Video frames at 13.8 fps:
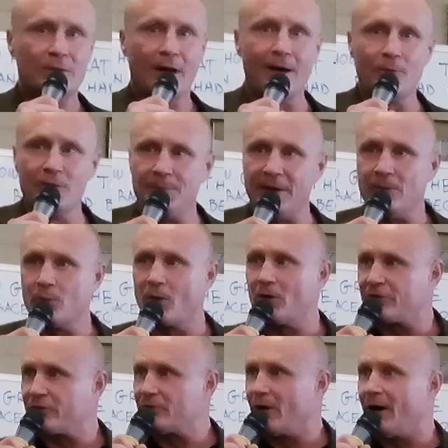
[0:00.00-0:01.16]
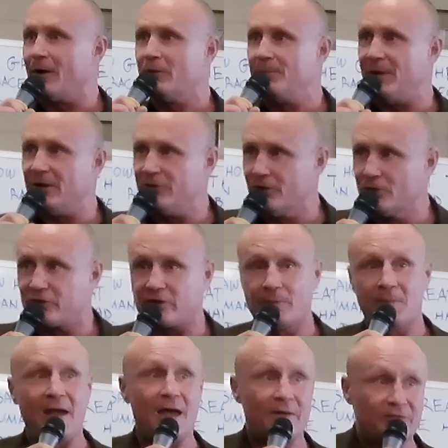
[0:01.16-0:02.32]
I would be worth I would be due some
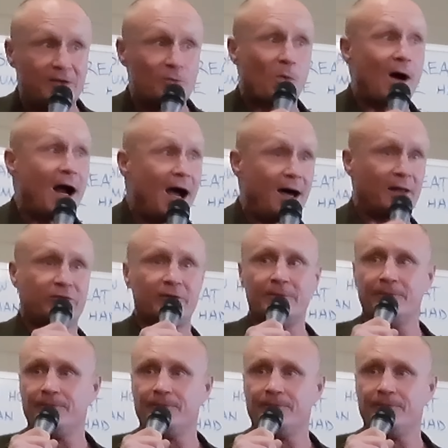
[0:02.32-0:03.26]
heavy wrath.